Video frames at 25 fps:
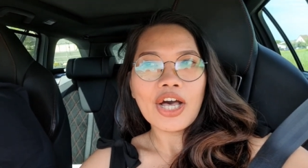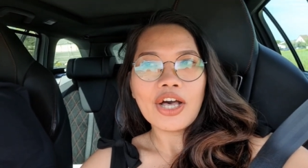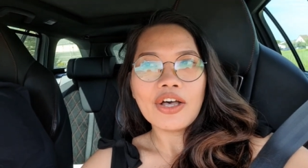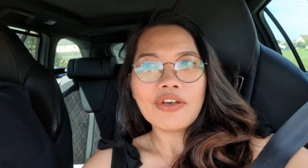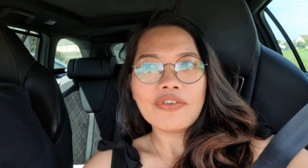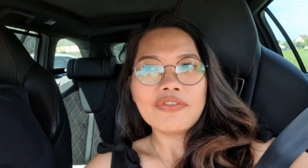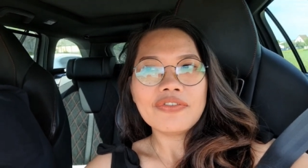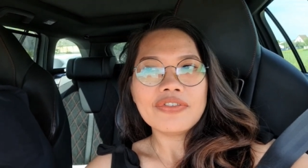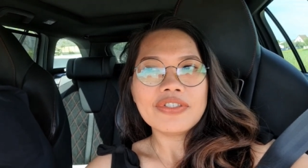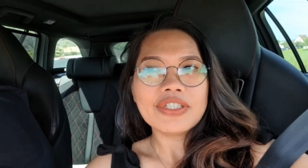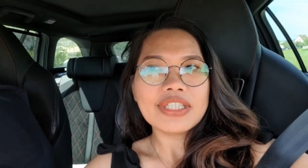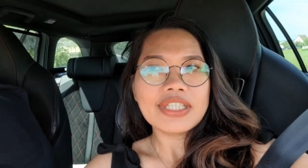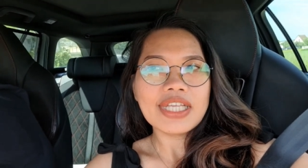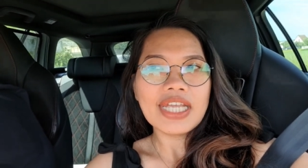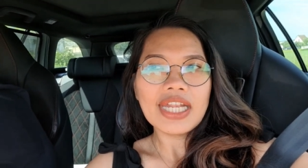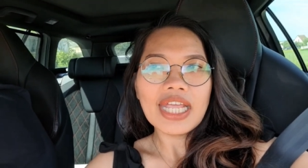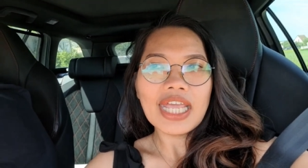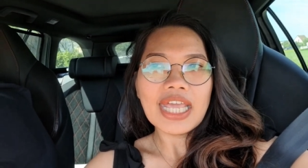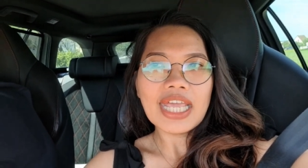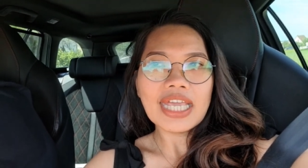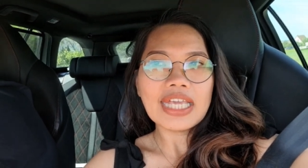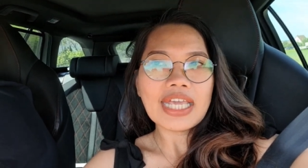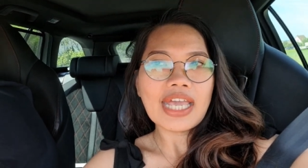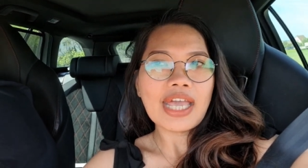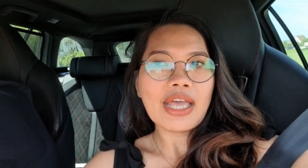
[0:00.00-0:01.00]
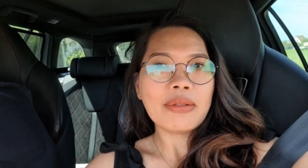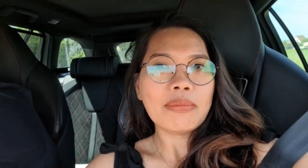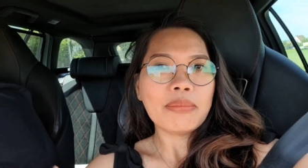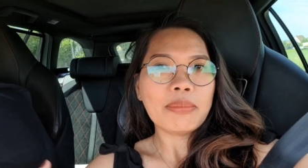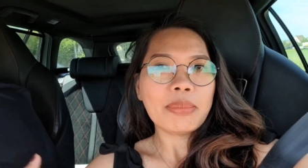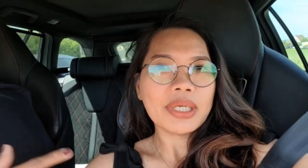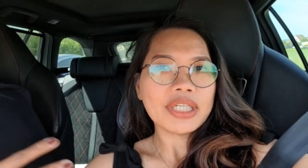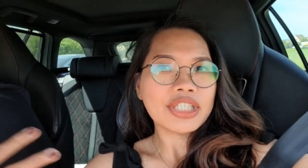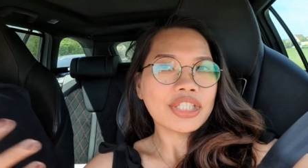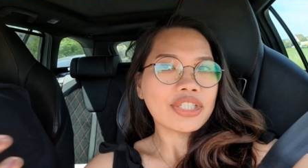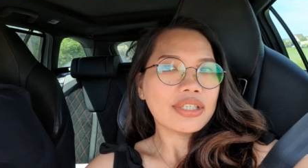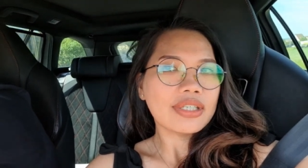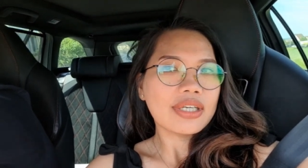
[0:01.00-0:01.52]
of scenic
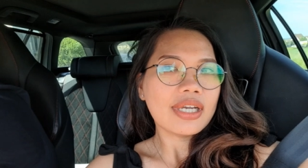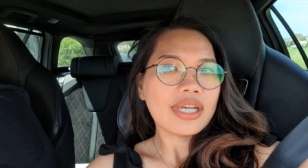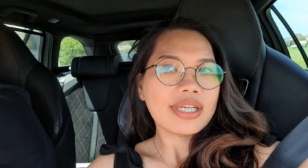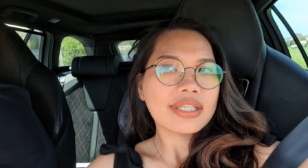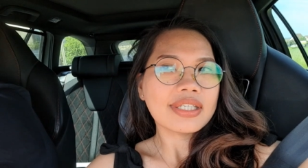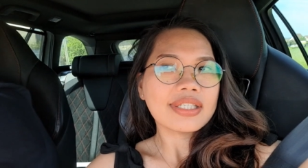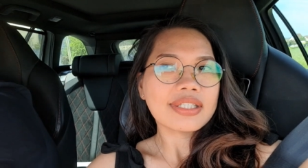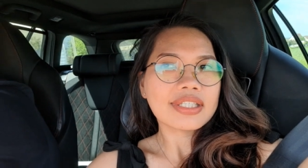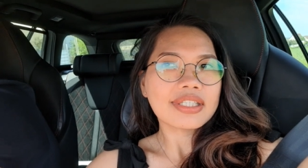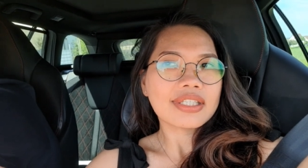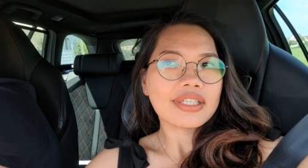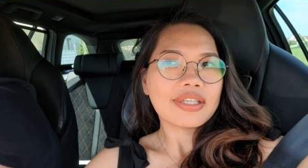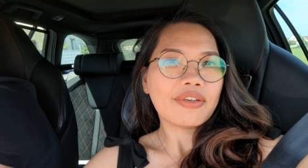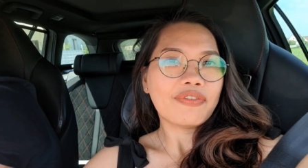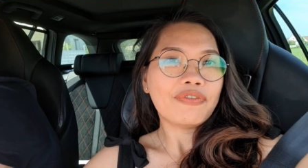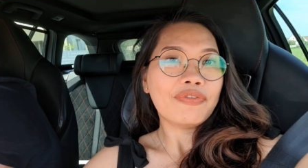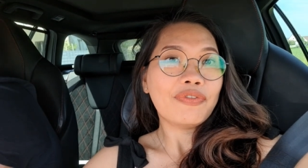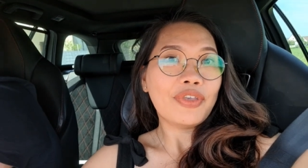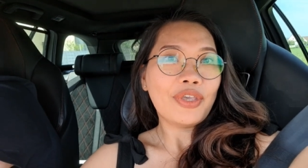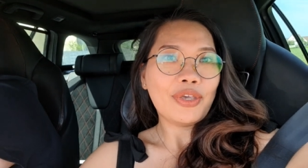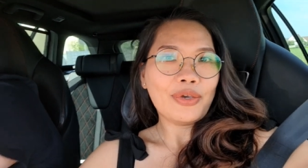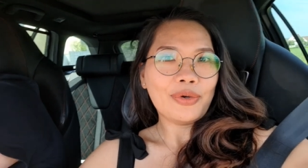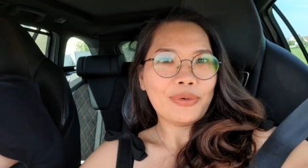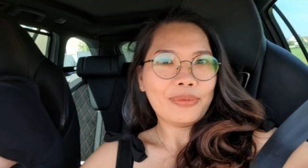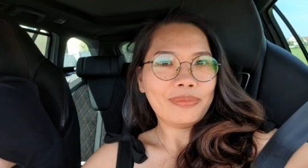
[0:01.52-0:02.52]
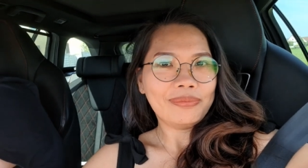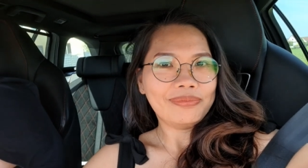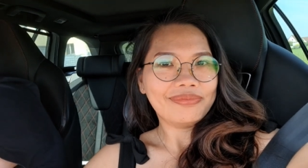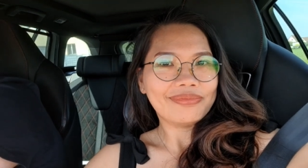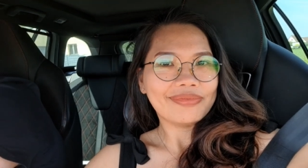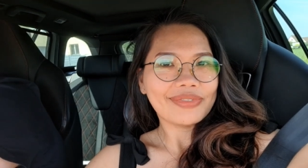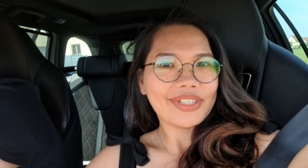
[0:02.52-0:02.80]
and picturesque view.